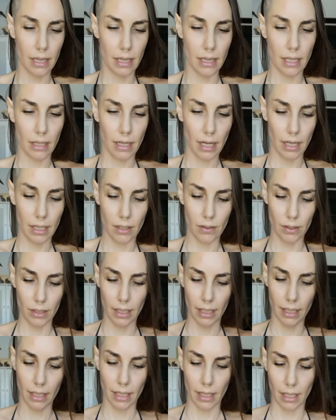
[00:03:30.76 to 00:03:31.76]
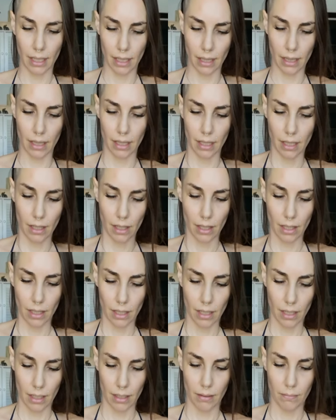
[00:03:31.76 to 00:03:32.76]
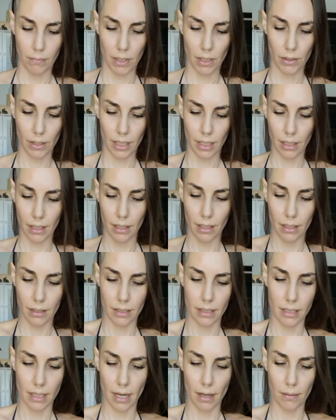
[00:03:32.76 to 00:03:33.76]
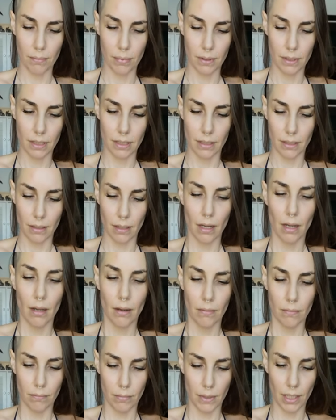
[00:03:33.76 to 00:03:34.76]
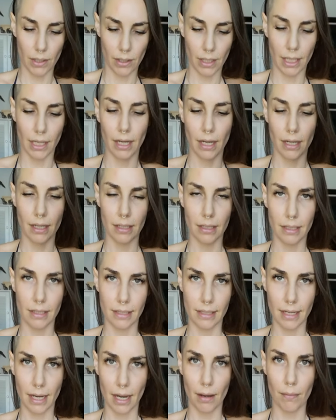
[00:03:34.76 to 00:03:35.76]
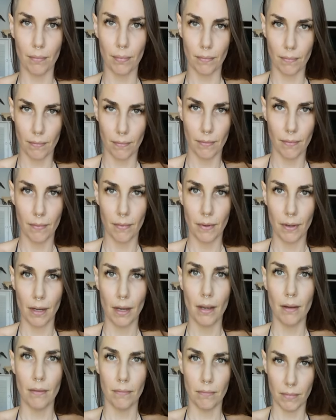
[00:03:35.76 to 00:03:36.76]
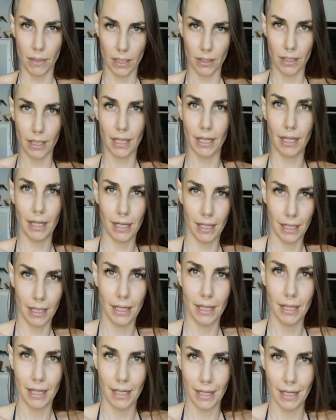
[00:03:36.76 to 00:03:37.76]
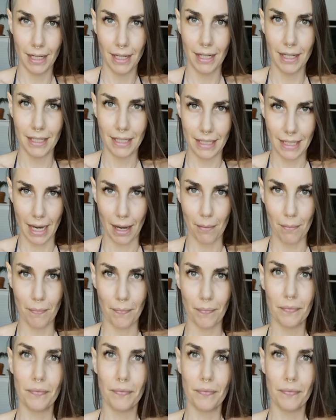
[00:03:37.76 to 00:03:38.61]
they're kind of going like mirroring, step, mirroring, step, mirroring, step.